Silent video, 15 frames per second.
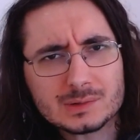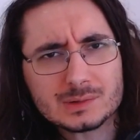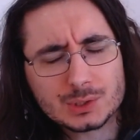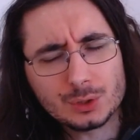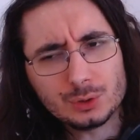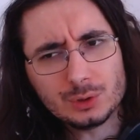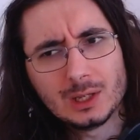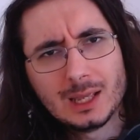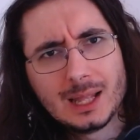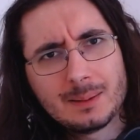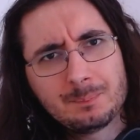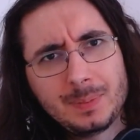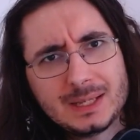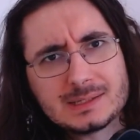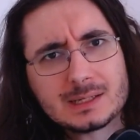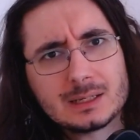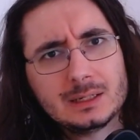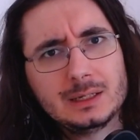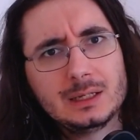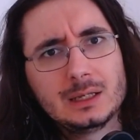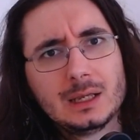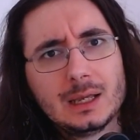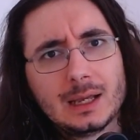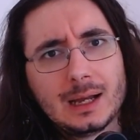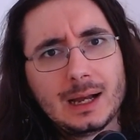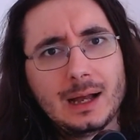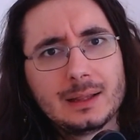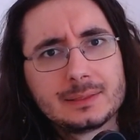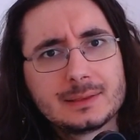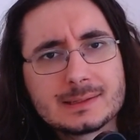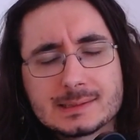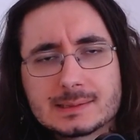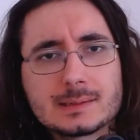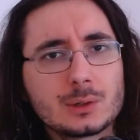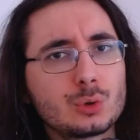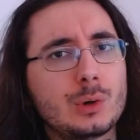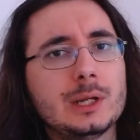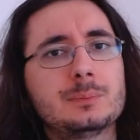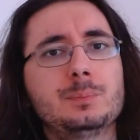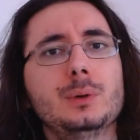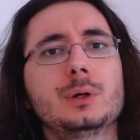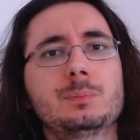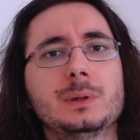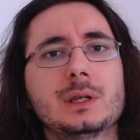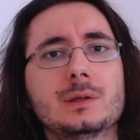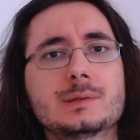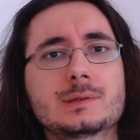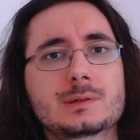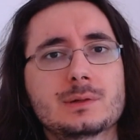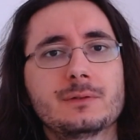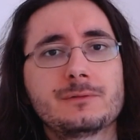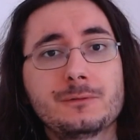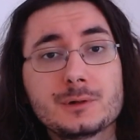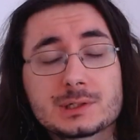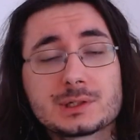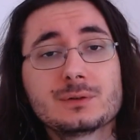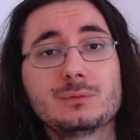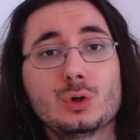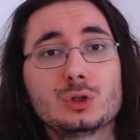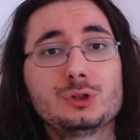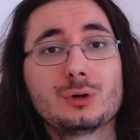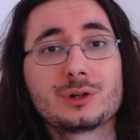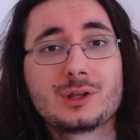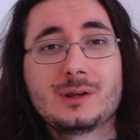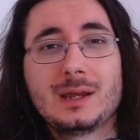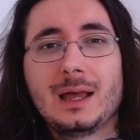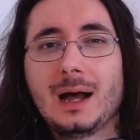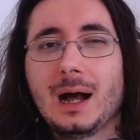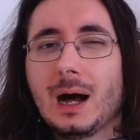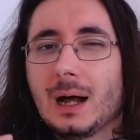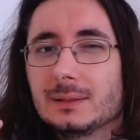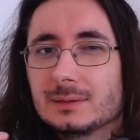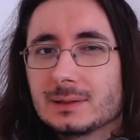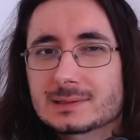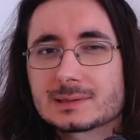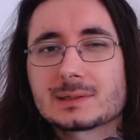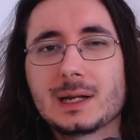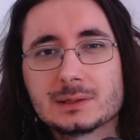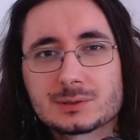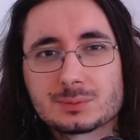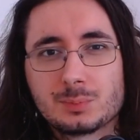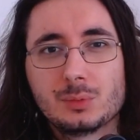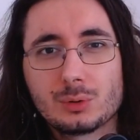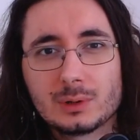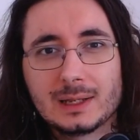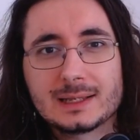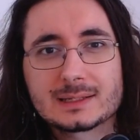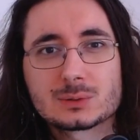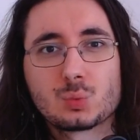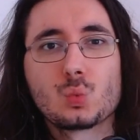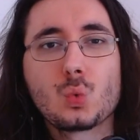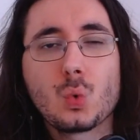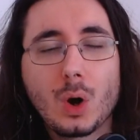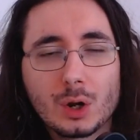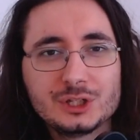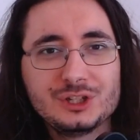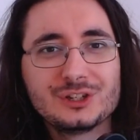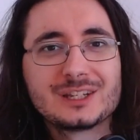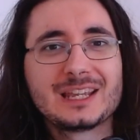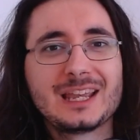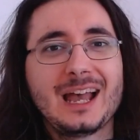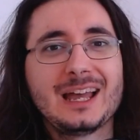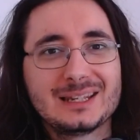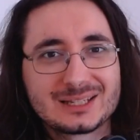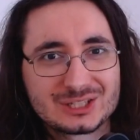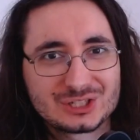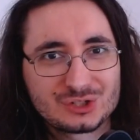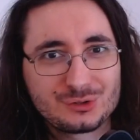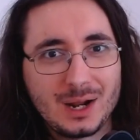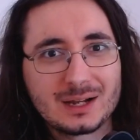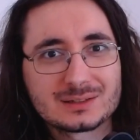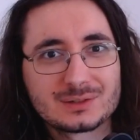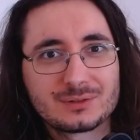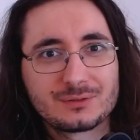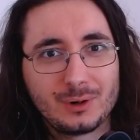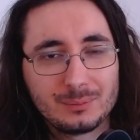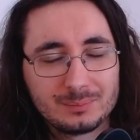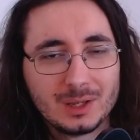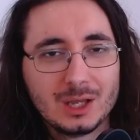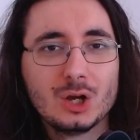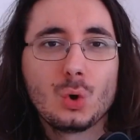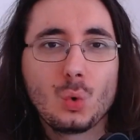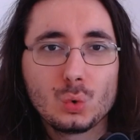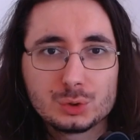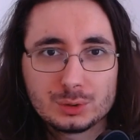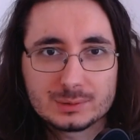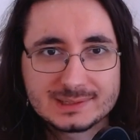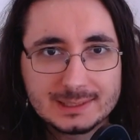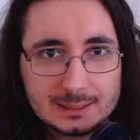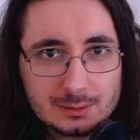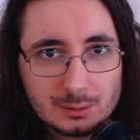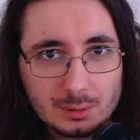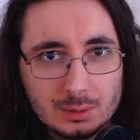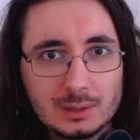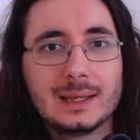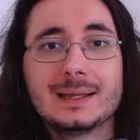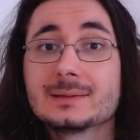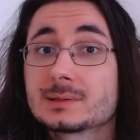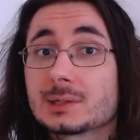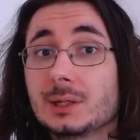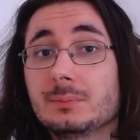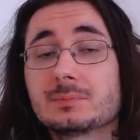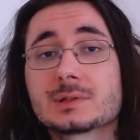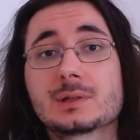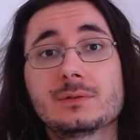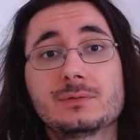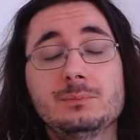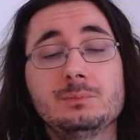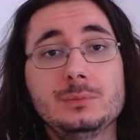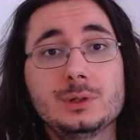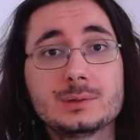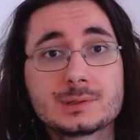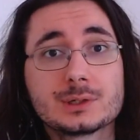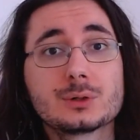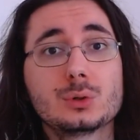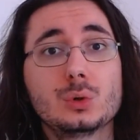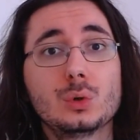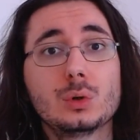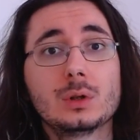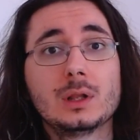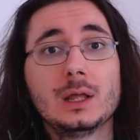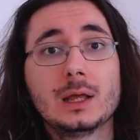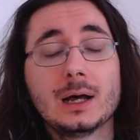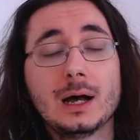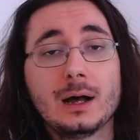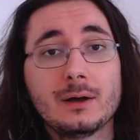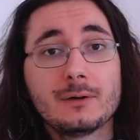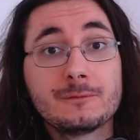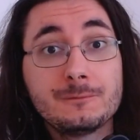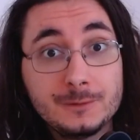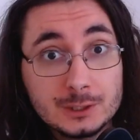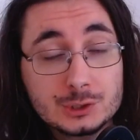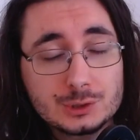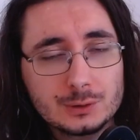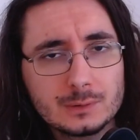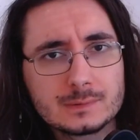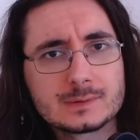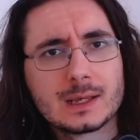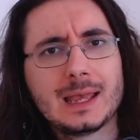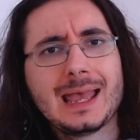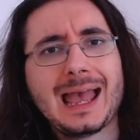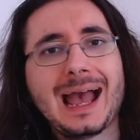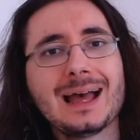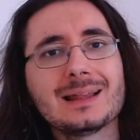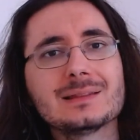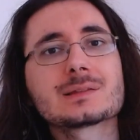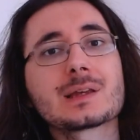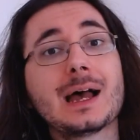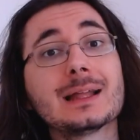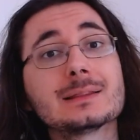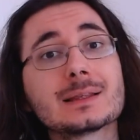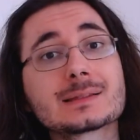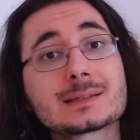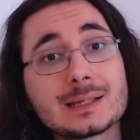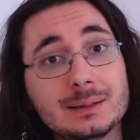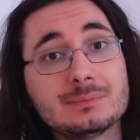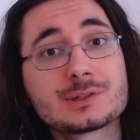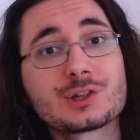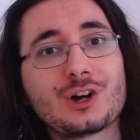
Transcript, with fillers: So basically, uh, this is a great book because first of all, you're gonna understand more or less what you can extract from audio signal in terms of musical uh, features, and at the same